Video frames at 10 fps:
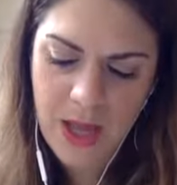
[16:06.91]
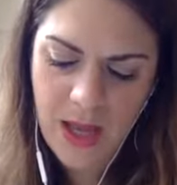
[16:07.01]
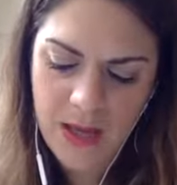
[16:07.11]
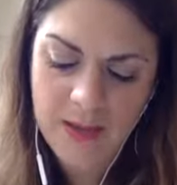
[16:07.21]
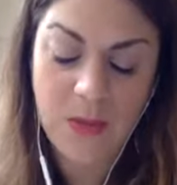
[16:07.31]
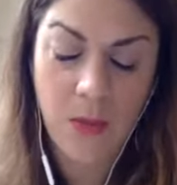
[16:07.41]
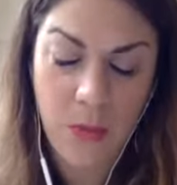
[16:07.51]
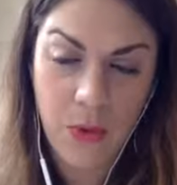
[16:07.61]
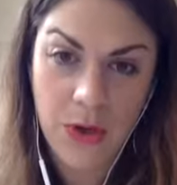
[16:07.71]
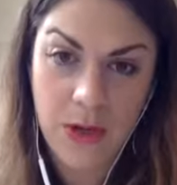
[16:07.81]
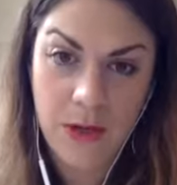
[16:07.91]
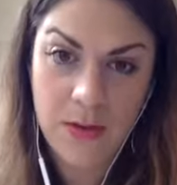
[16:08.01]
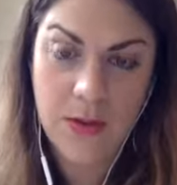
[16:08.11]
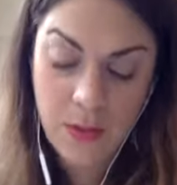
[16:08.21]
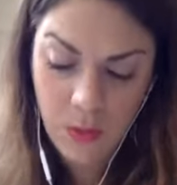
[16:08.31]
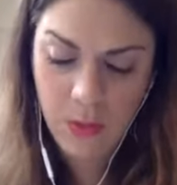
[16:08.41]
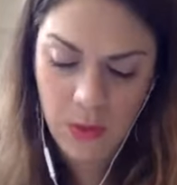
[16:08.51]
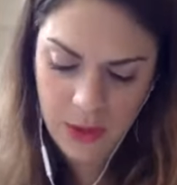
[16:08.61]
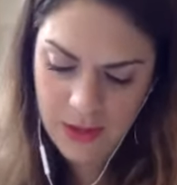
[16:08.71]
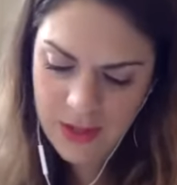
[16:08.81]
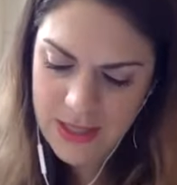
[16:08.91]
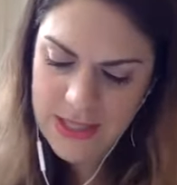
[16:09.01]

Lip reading: And it's so important. So important.